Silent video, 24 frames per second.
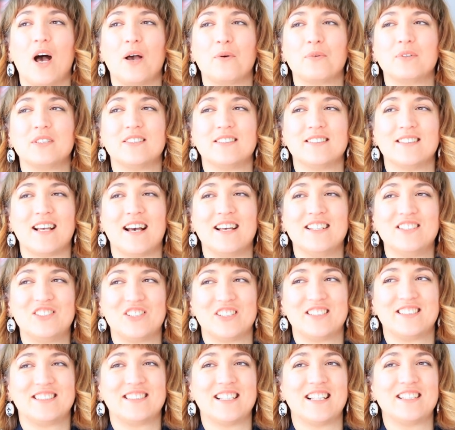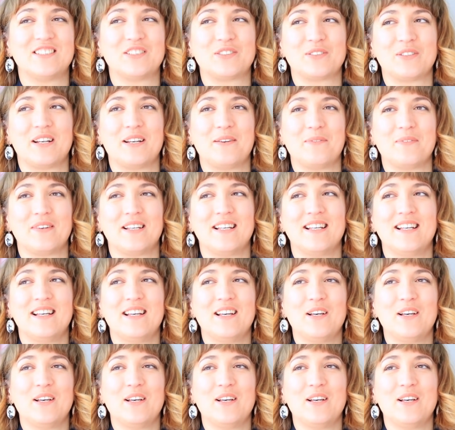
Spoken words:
I just said to him,